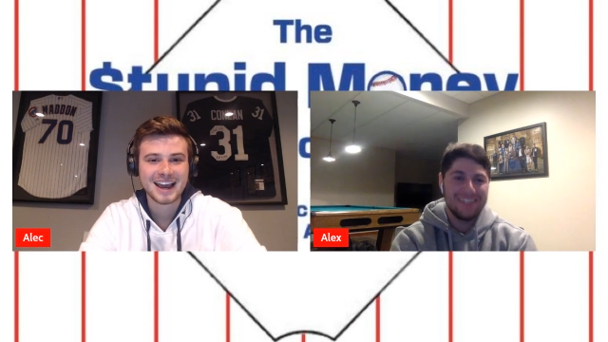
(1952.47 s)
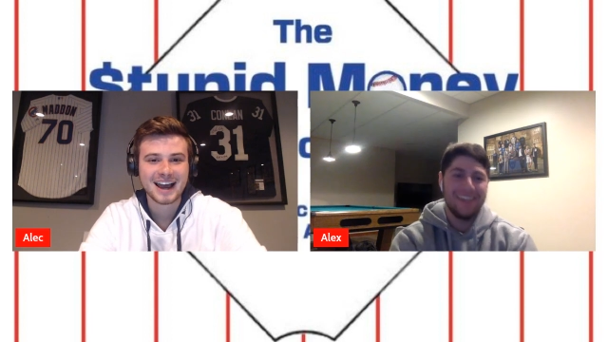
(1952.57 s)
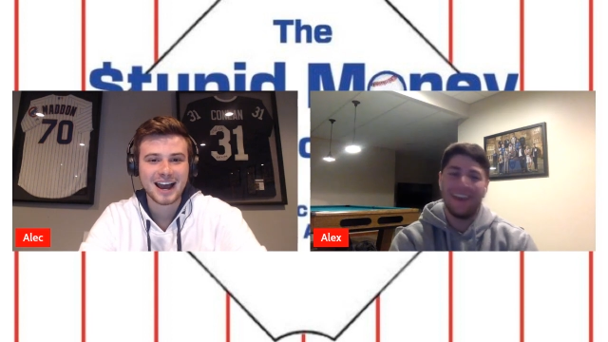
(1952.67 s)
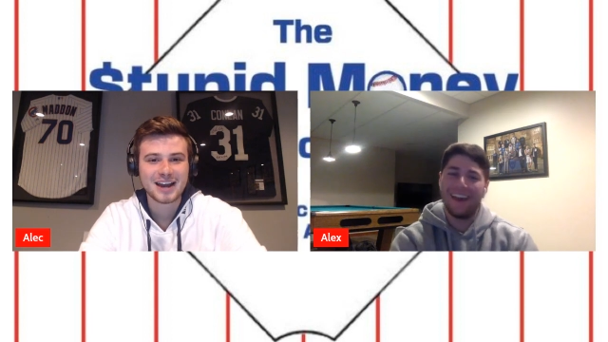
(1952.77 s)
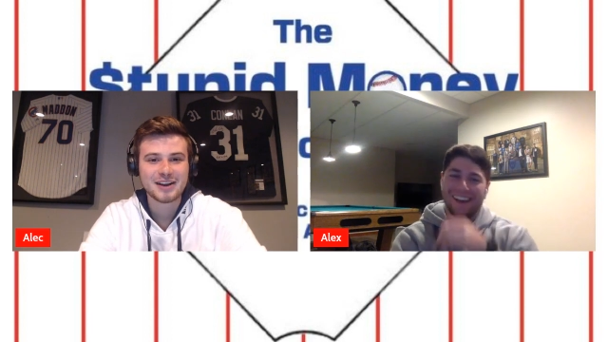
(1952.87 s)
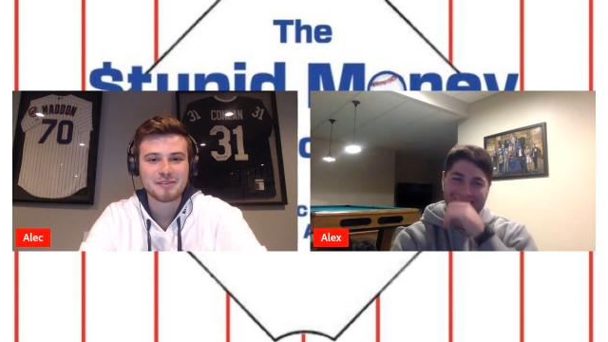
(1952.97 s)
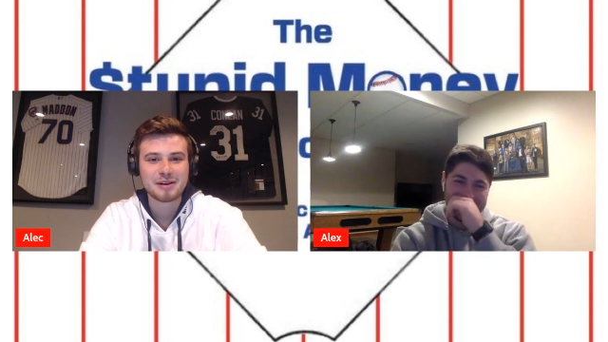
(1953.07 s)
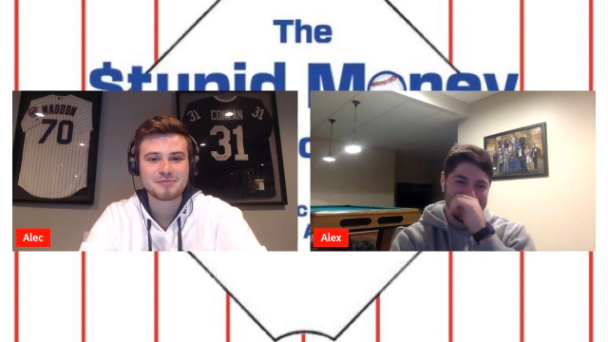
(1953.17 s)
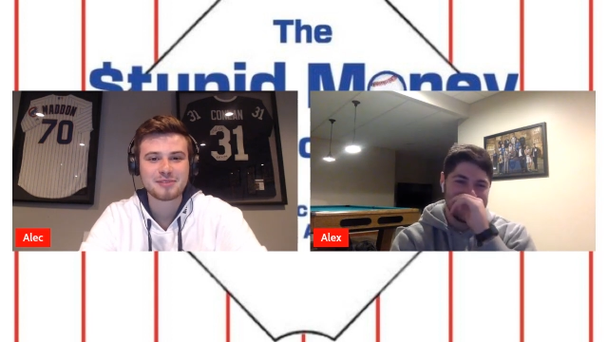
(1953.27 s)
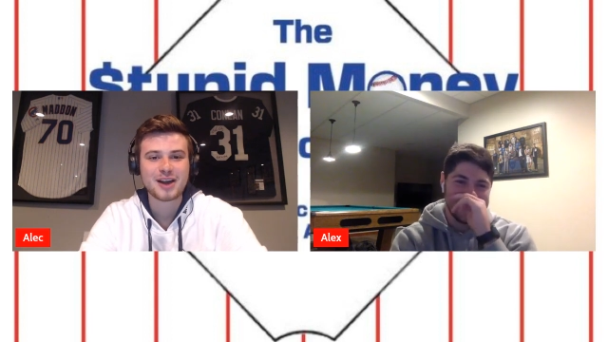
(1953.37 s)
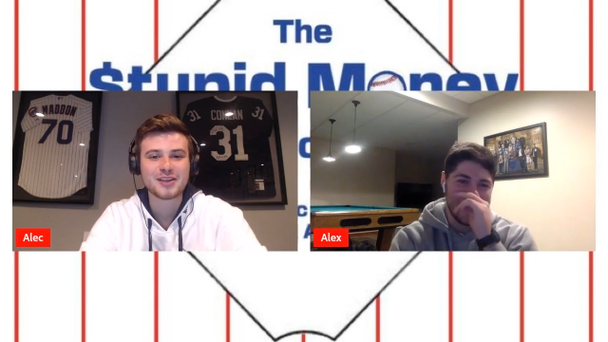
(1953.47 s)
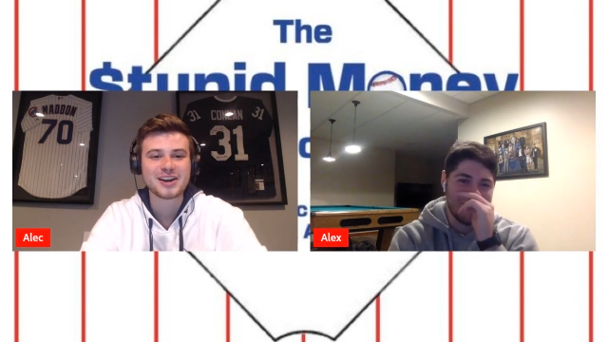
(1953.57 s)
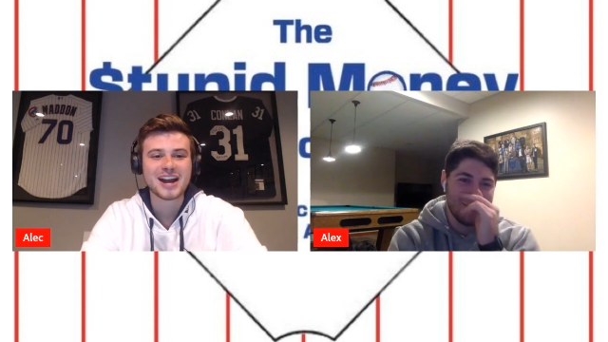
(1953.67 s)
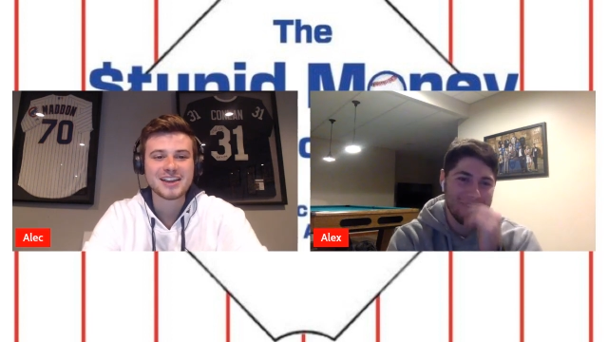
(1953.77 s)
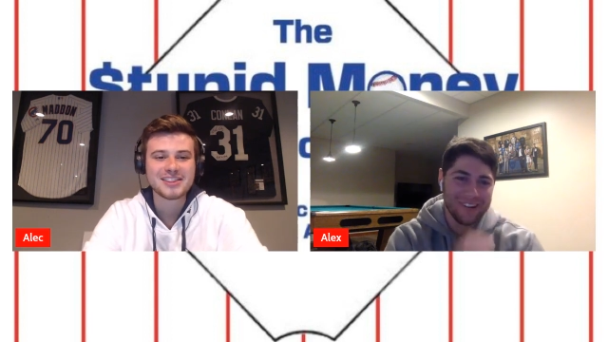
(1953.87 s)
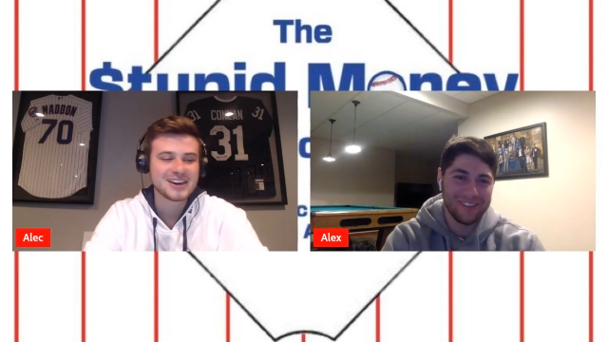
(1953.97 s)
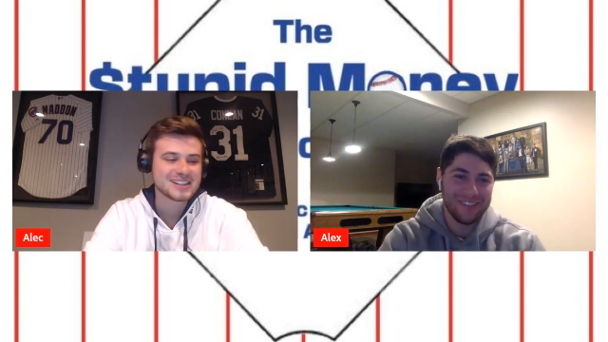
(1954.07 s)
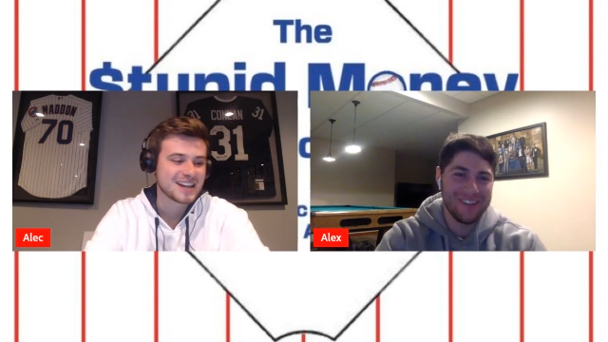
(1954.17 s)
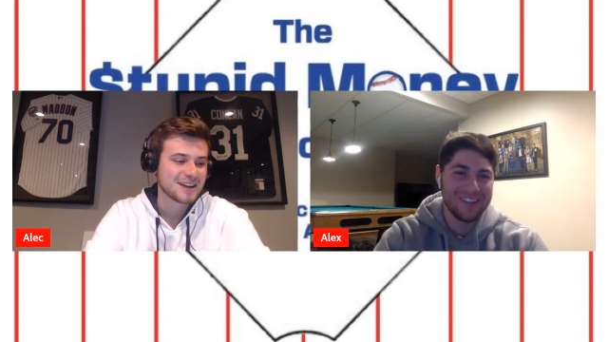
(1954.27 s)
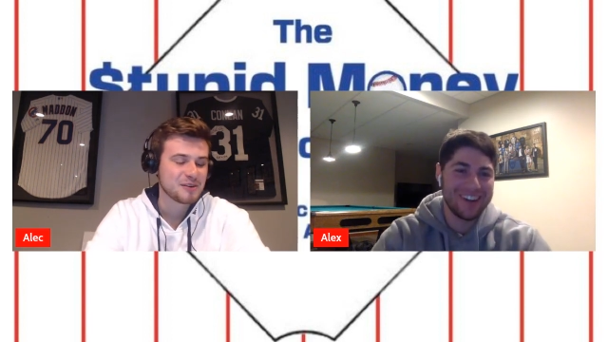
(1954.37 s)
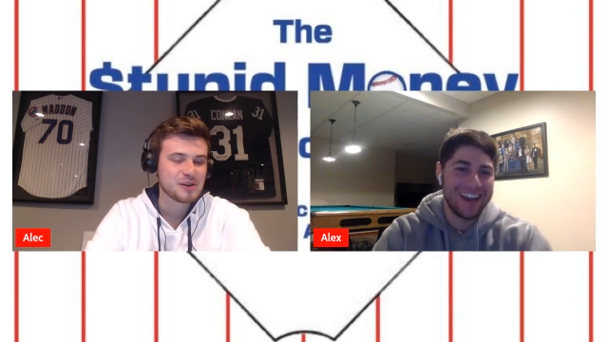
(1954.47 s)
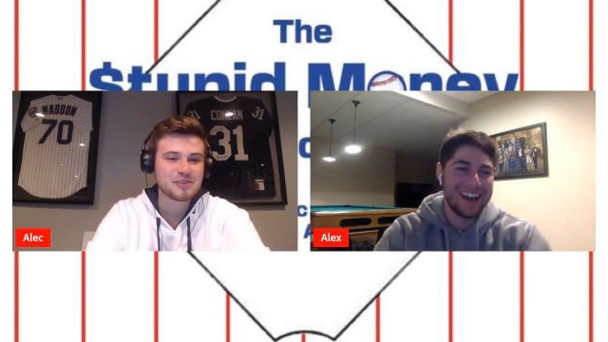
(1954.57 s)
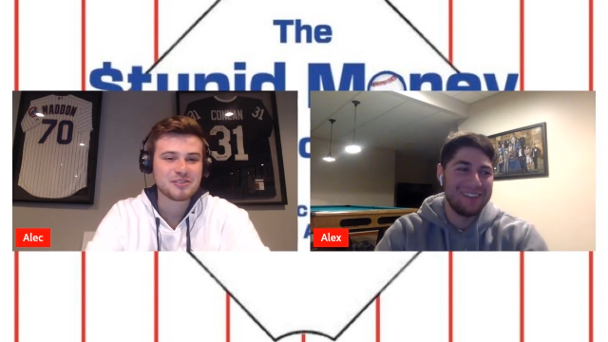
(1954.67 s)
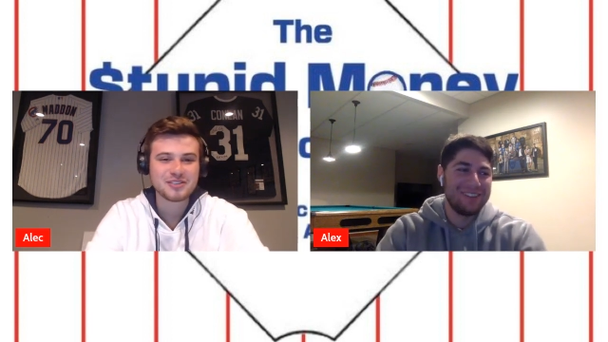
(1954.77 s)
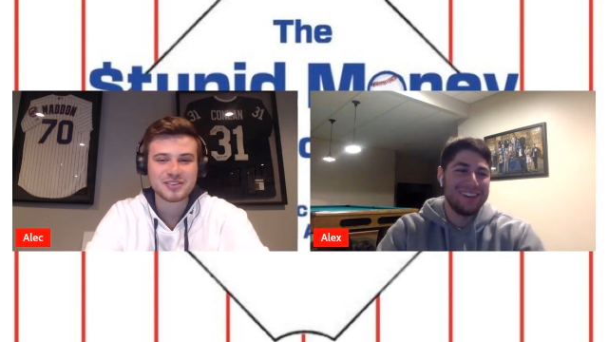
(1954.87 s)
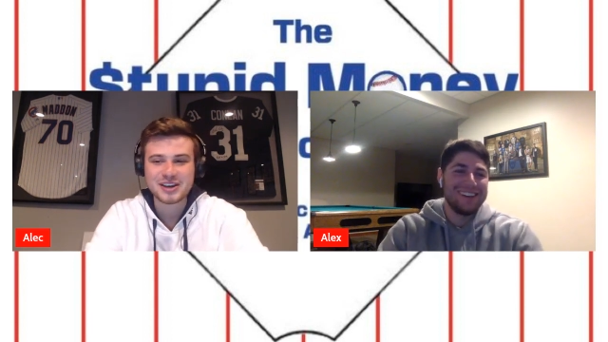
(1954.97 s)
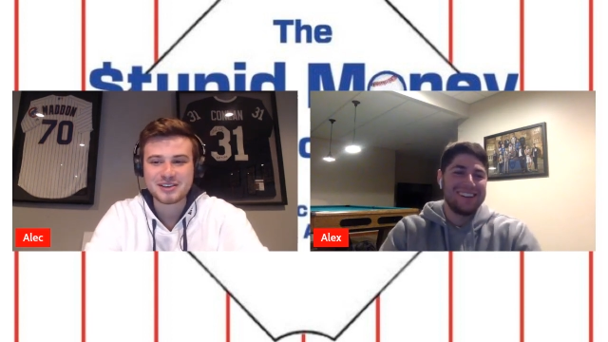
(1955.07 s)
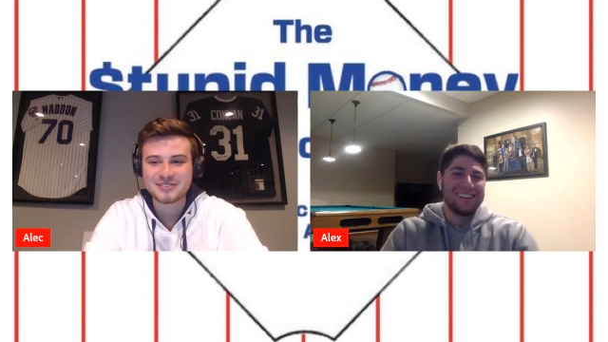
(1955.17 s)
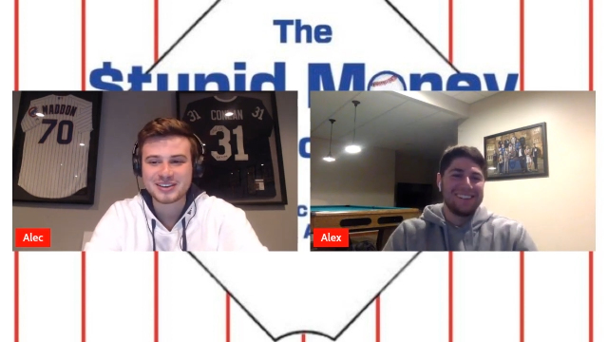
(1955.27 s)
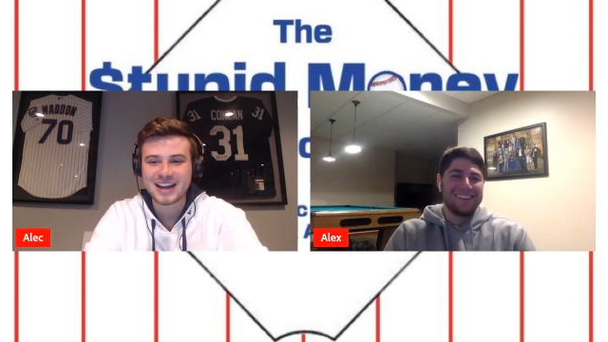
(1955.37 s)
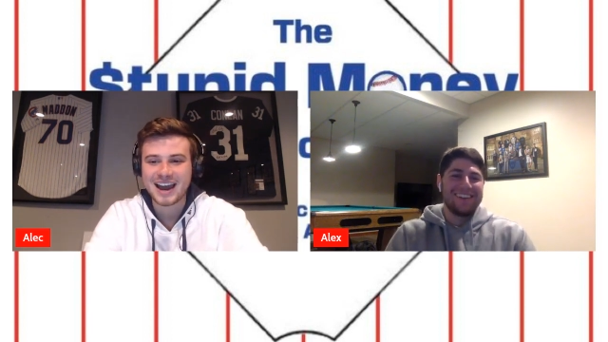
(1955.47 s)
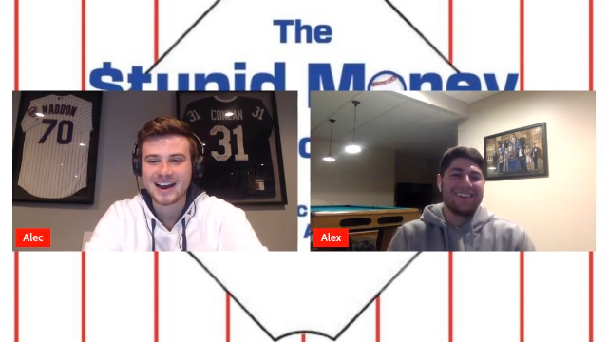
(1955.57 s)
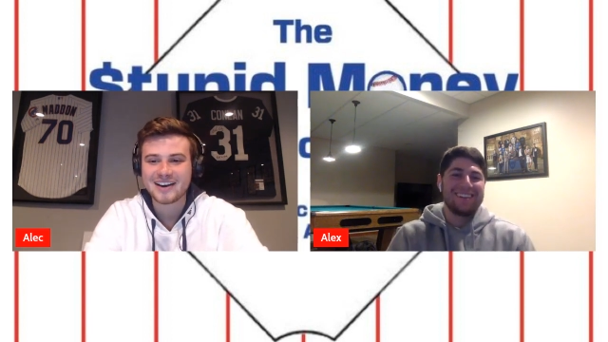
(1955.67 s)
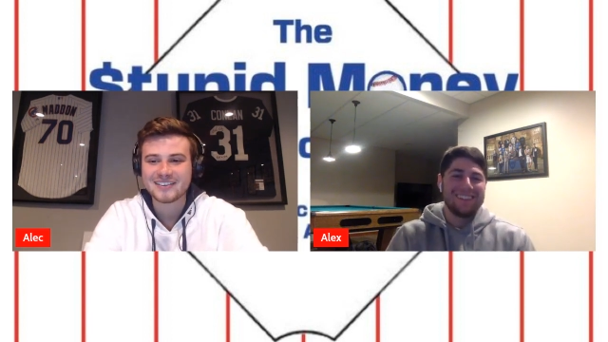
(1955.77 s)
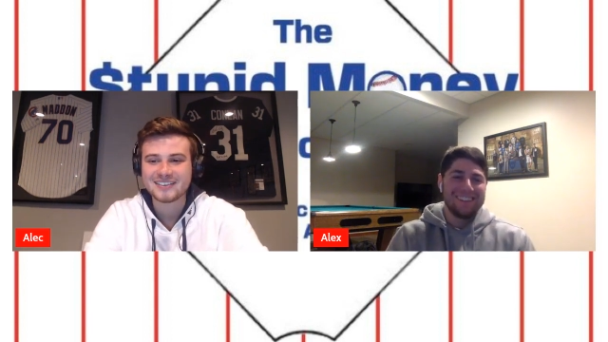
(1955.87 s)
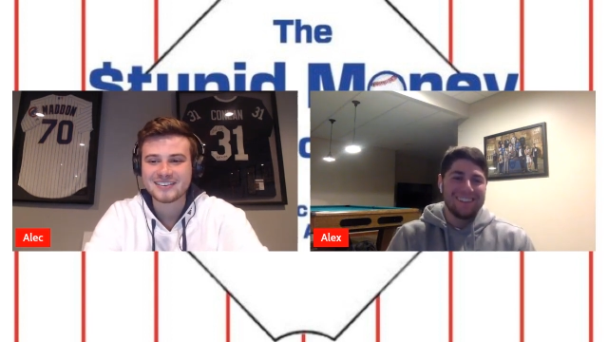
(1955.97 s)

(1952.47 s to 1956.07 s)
Speaker 1: Yeah. I know my brother and yeah, I we thought were, that we, we were flipping happy. out.